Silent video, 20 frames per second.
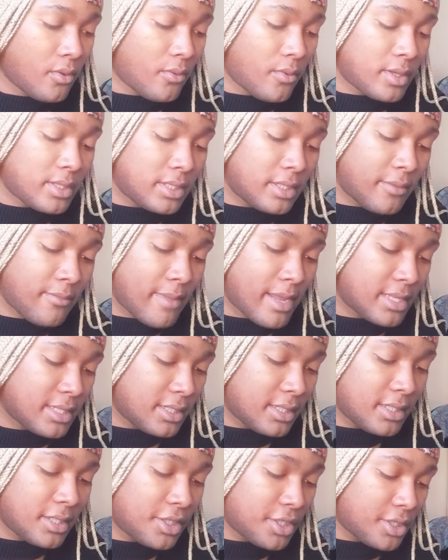What's the
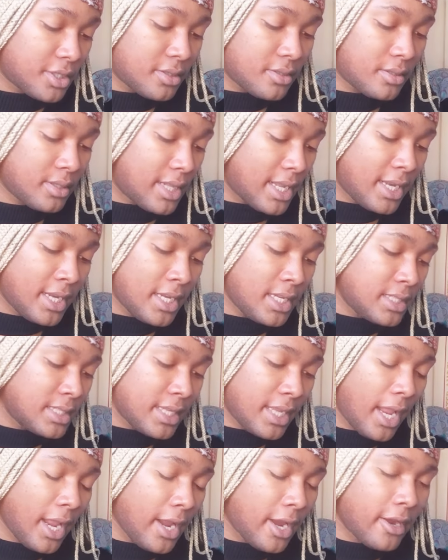message they need
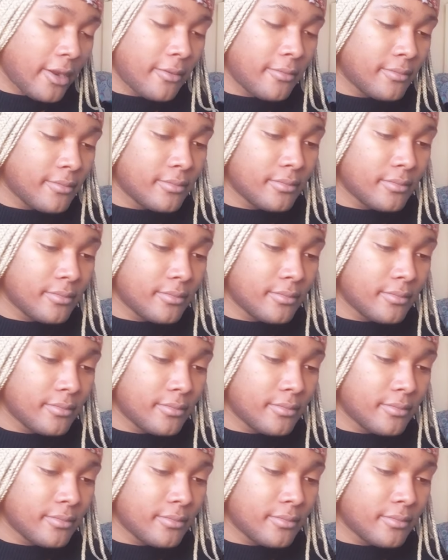to hear?